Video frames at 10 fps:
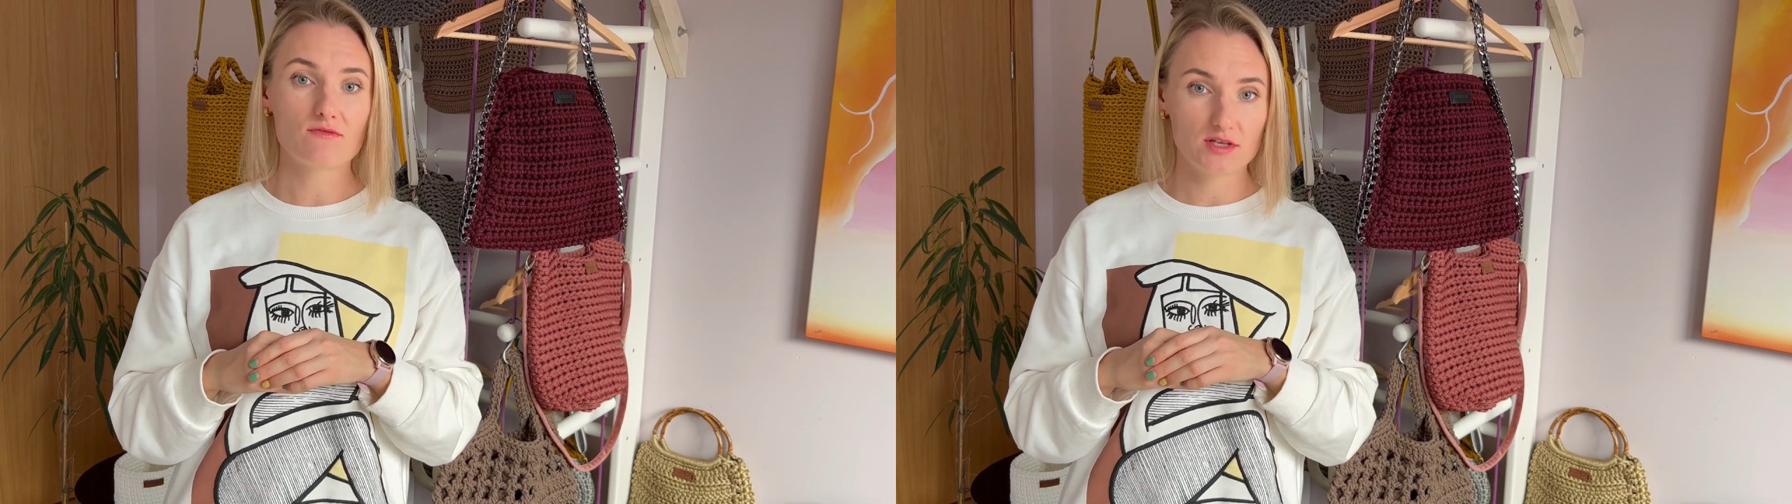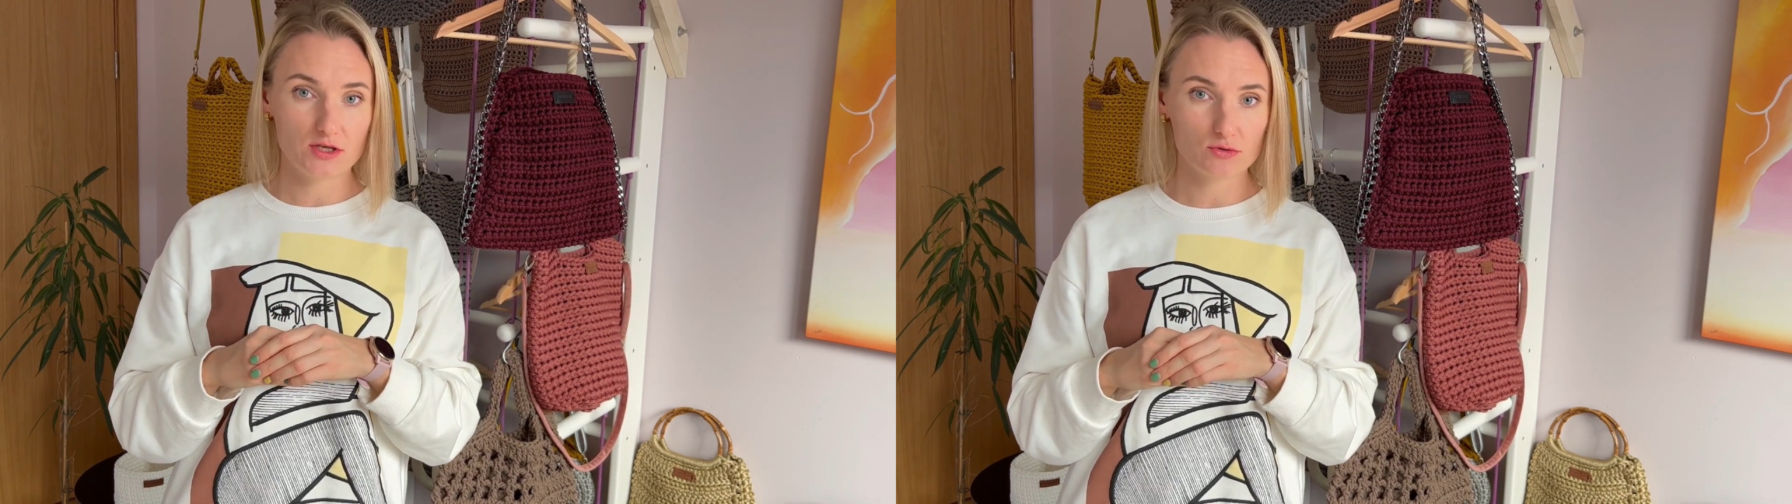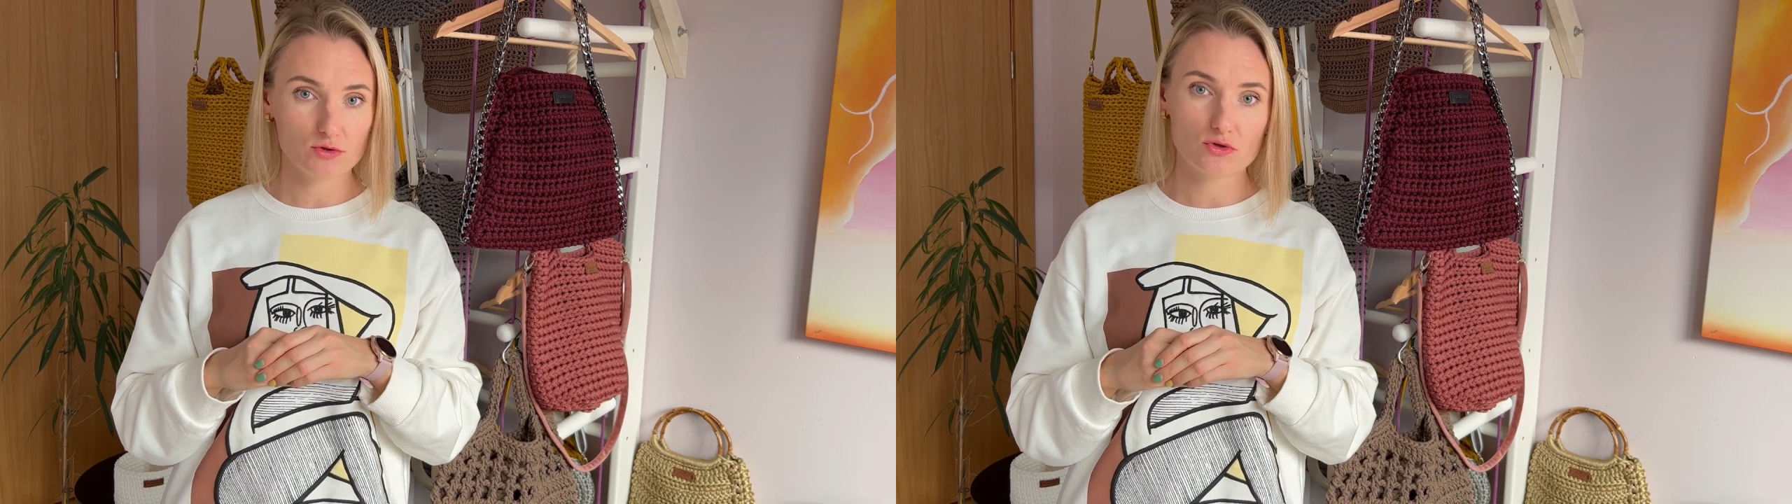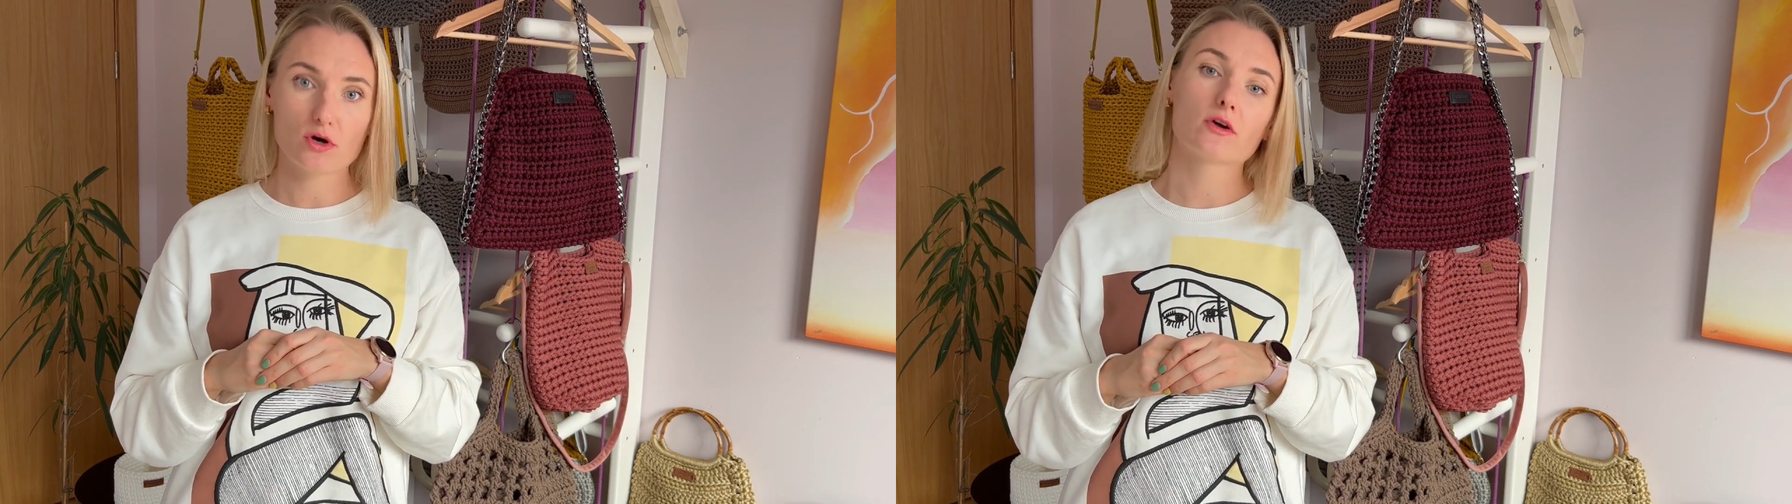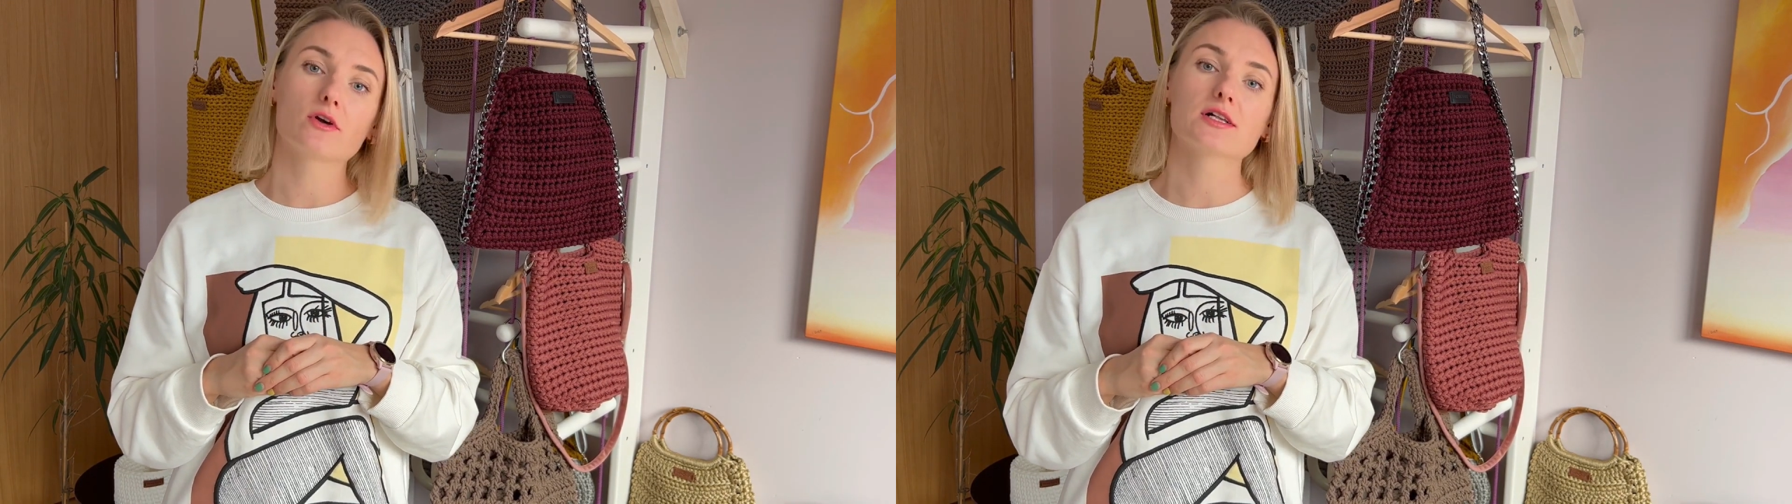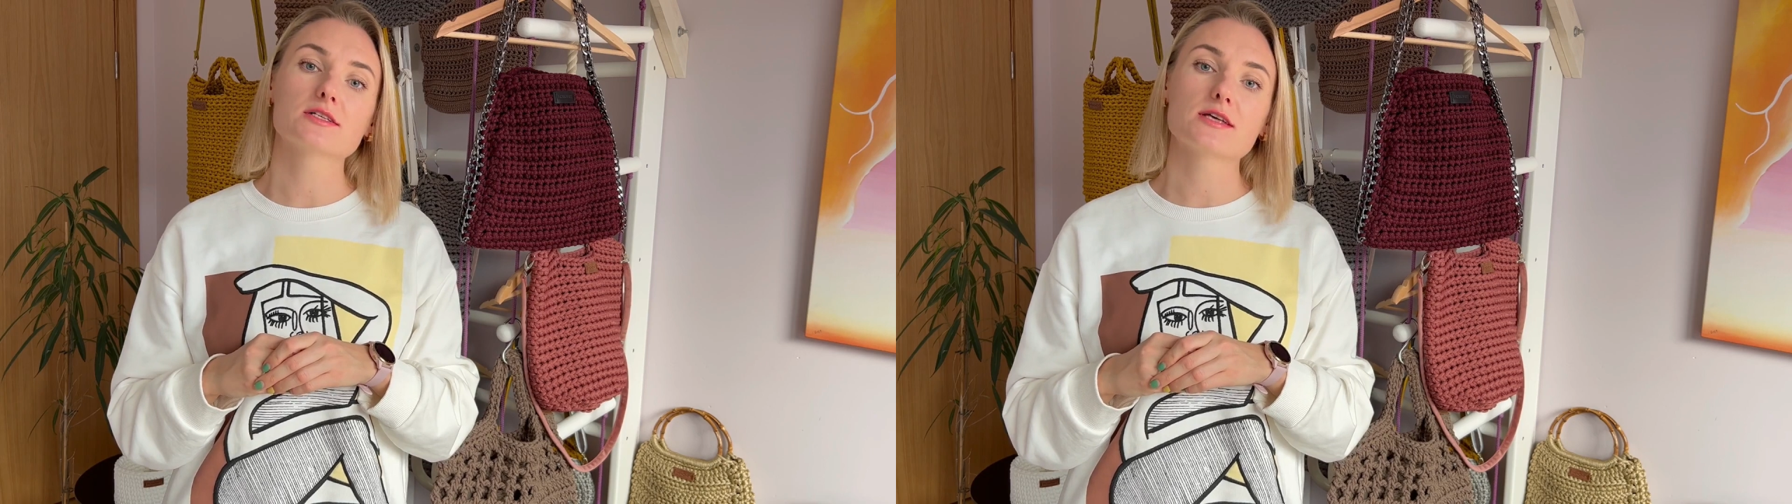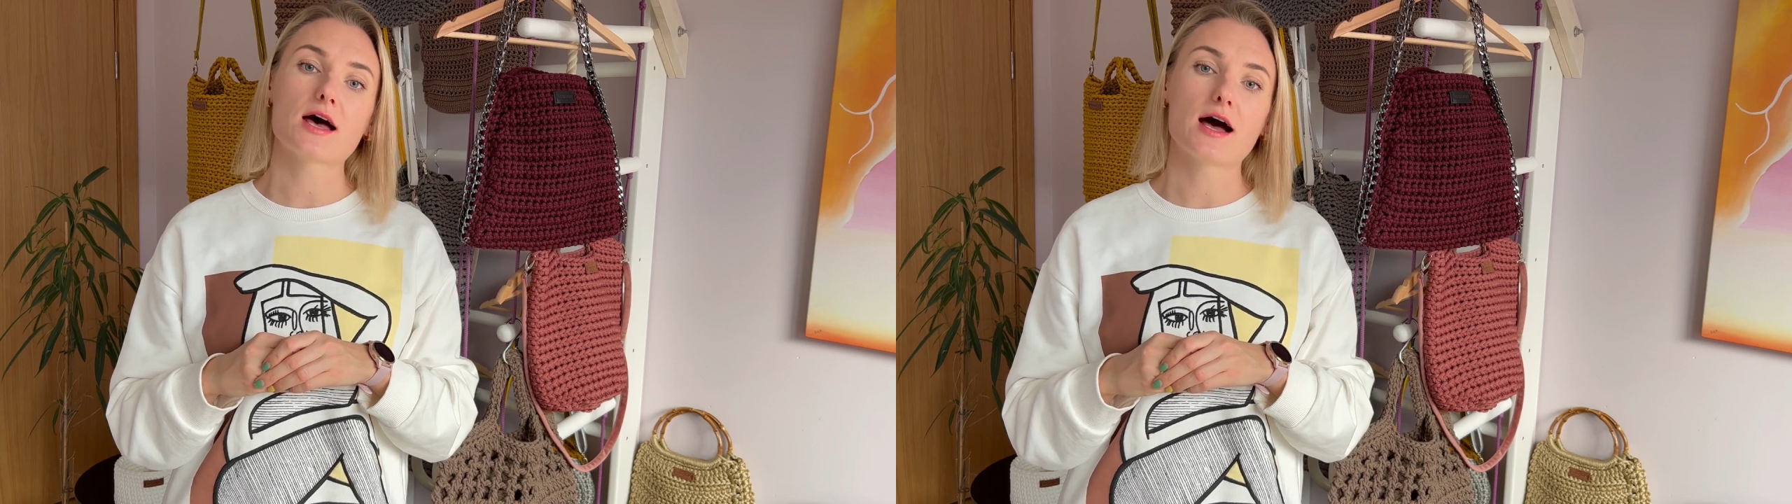video tutorials,